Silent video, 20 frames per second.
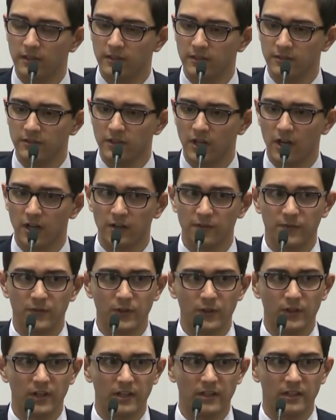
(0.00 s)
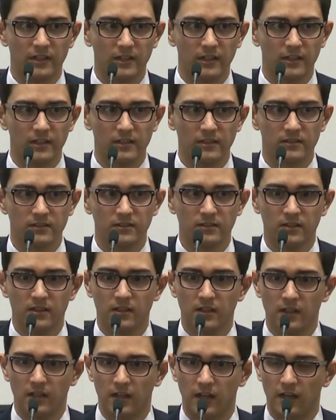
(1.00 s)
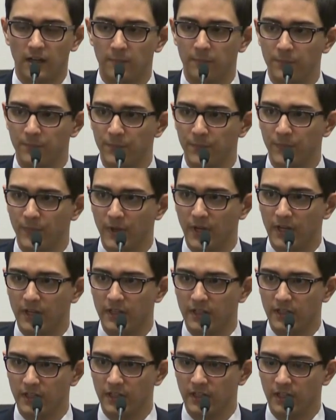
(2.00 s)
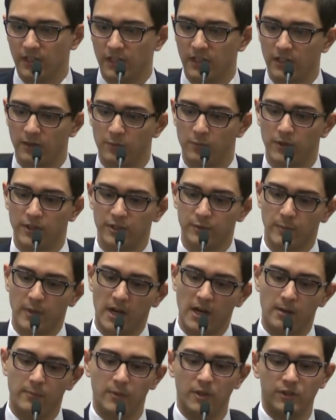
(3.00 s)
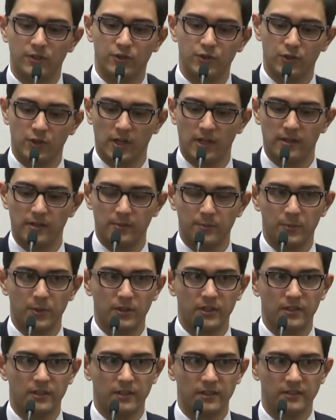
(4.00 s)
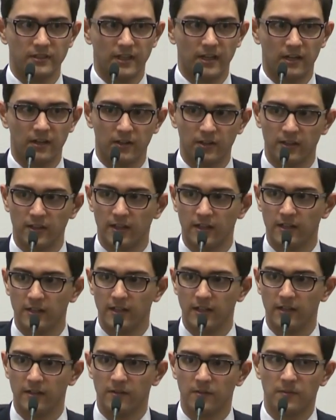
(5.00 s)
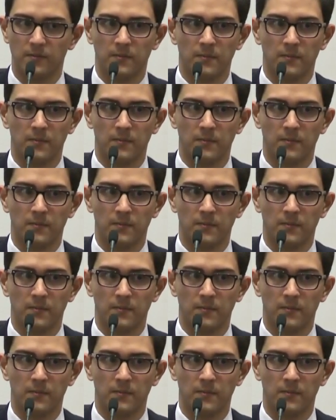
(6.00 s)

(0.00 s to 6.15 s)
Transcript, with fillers: soccer field, I think it is, and he reached behind me and tried to put his hand on the gun again.